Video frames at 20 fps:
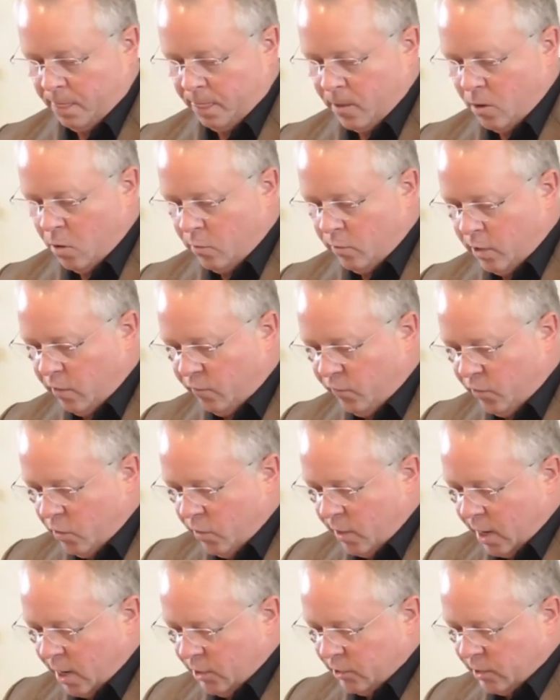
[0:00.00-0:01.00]
Only a few
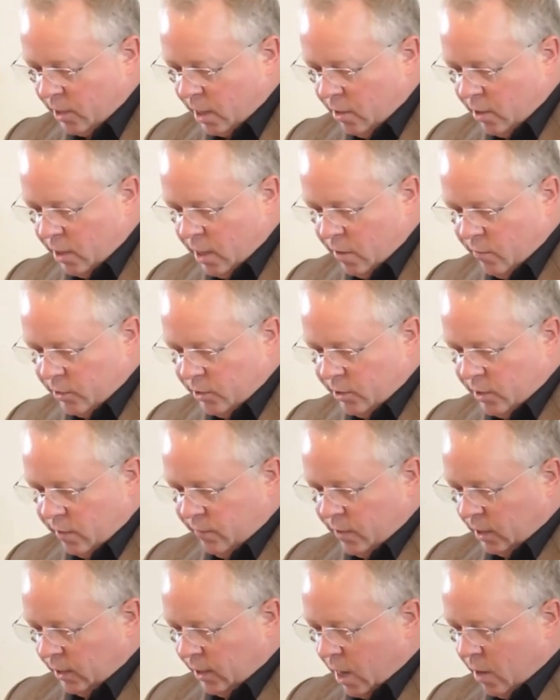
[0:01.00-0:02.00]
days later, he
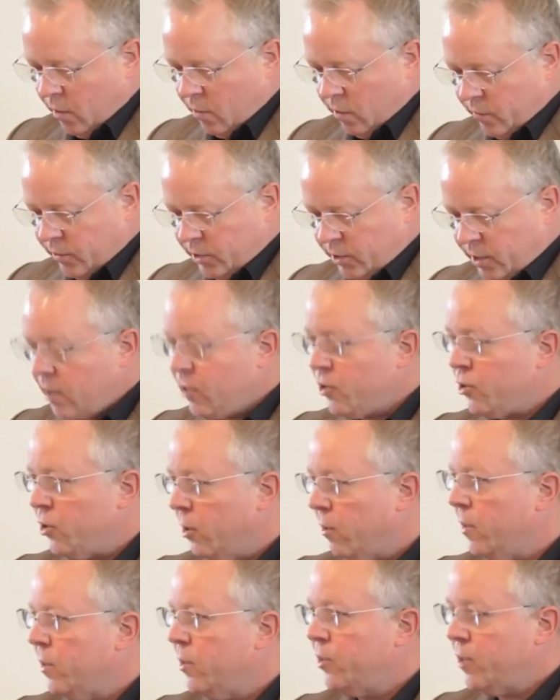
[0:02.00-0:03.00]
received a letter of
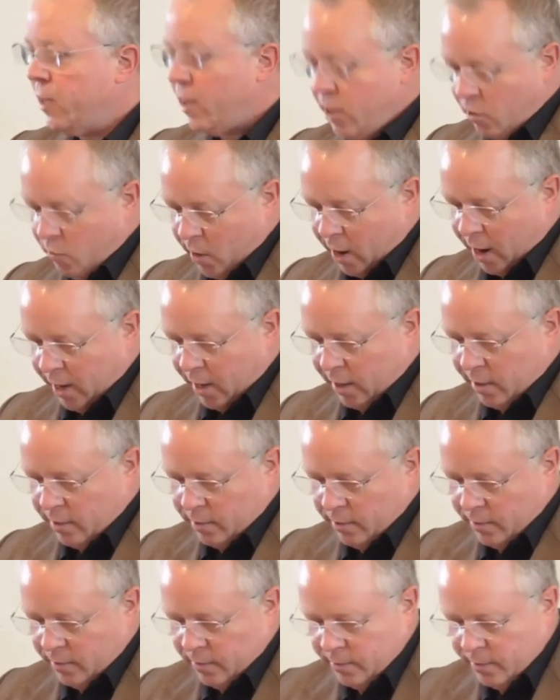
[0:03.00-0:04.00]
censure insinuating
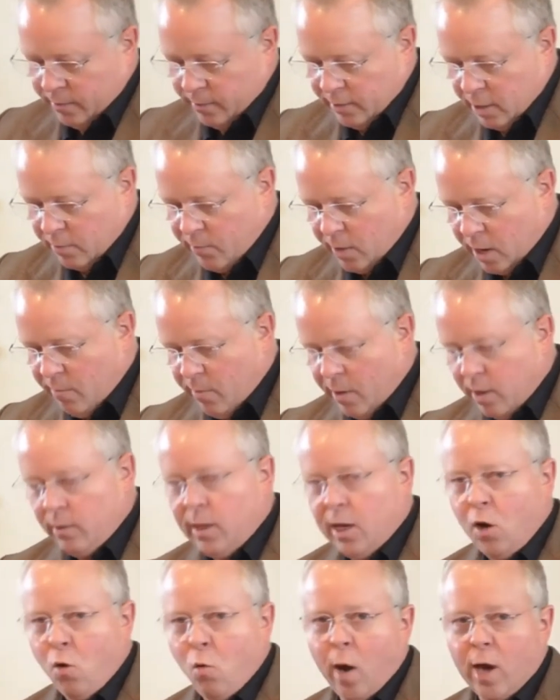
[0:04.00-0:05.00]
that by
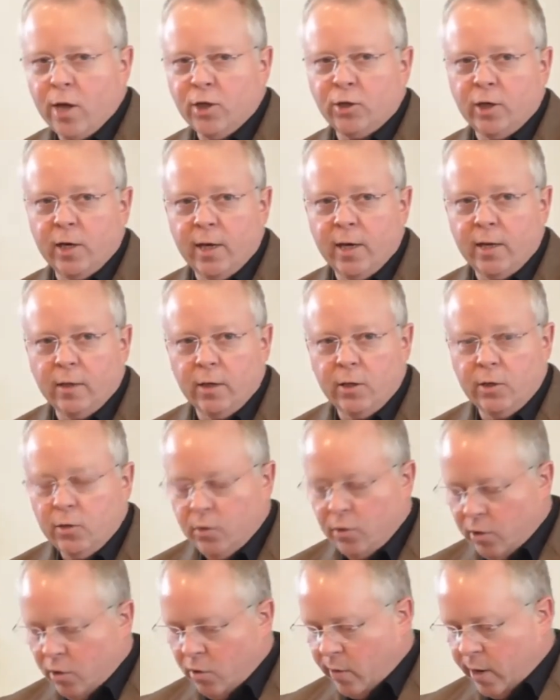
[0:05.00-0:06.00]
merely questioning the
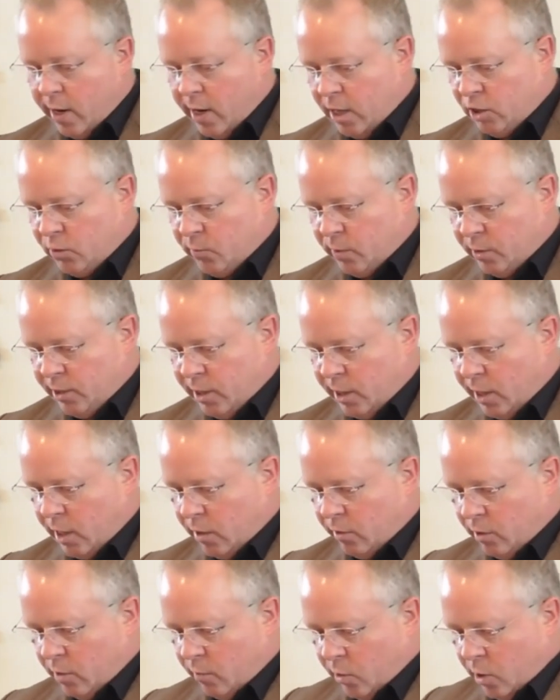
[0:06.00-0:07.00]
UUA's
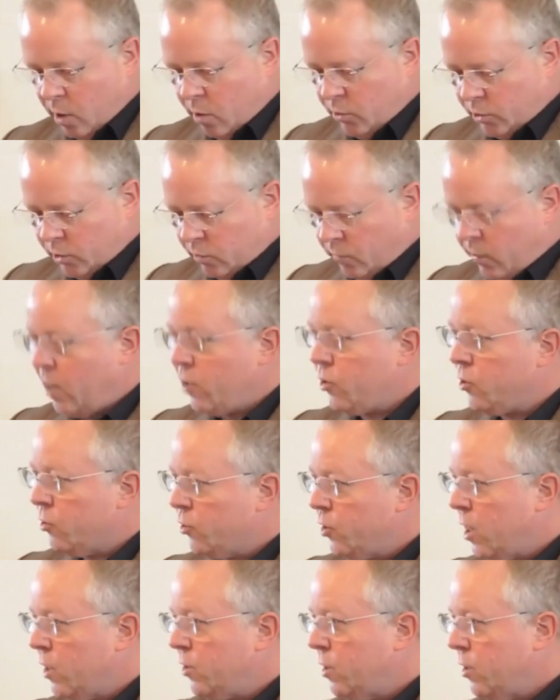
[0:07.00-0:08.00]
particular approach to racial
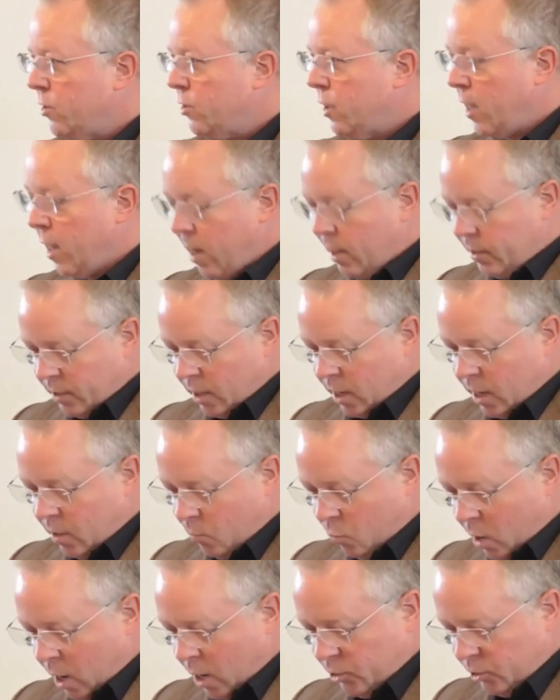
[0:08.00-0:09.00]
justice and
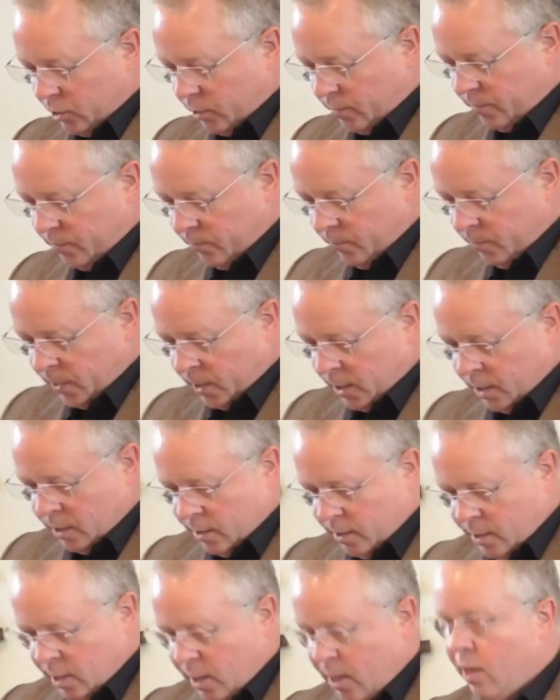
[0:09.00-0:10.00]
anti-oppression,
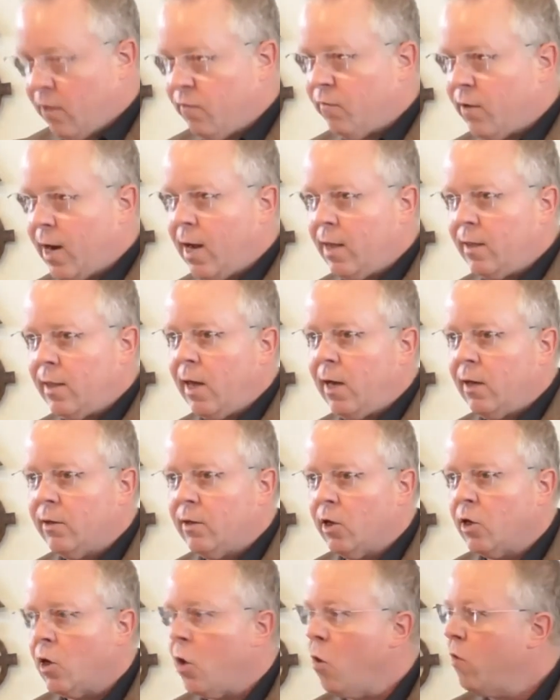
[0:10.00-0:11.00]
he had violated
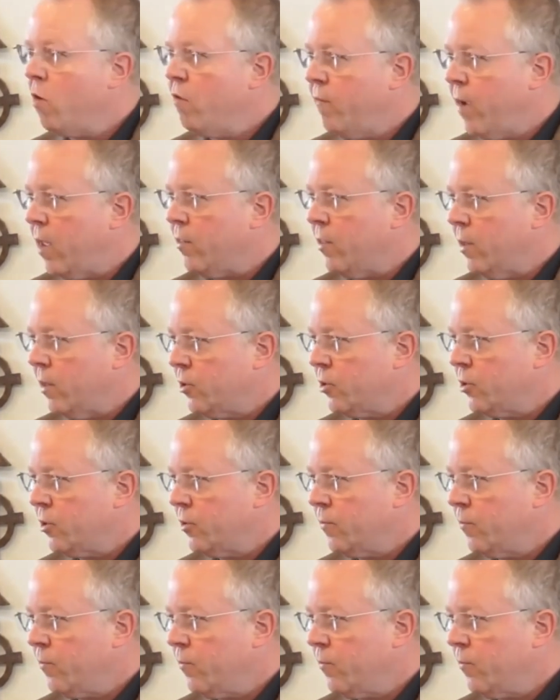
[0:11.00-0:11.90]
their code of ethics.